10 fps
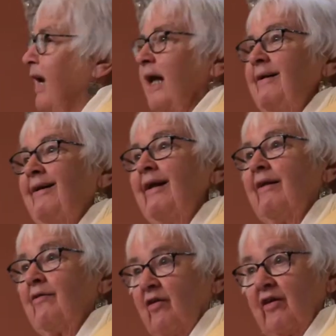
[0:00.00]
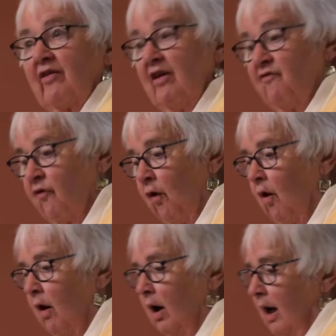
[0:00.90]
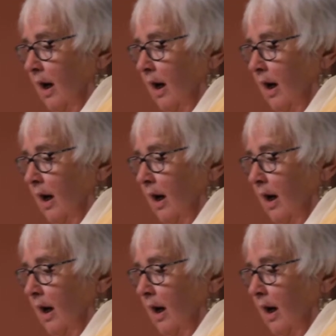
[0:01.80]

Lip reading: 1964,